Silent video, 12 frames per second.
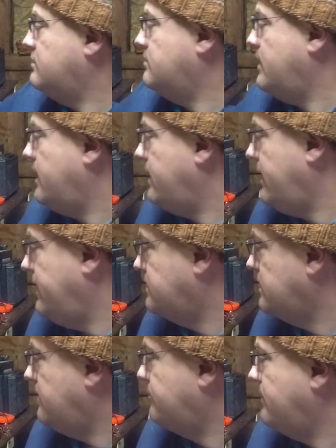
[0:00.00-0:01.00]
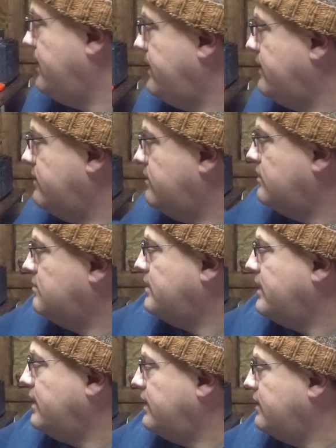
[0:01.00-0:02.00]
my HF radio,
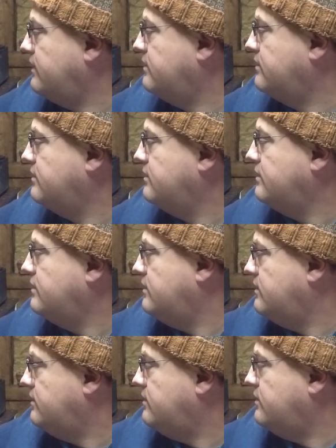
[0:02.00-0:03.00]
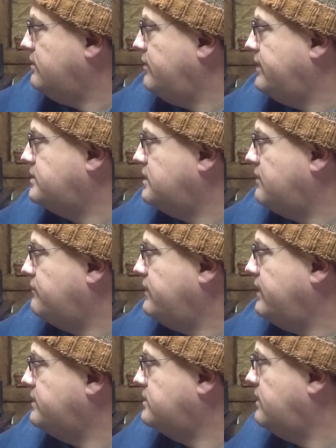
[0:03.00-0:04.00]
my UHF,
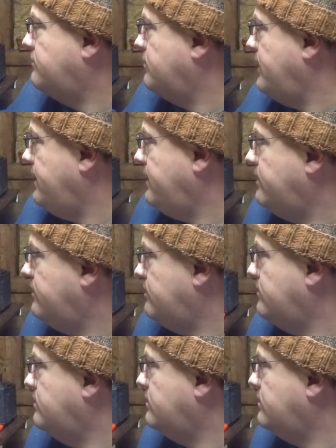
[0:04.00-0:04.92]
VHF radio,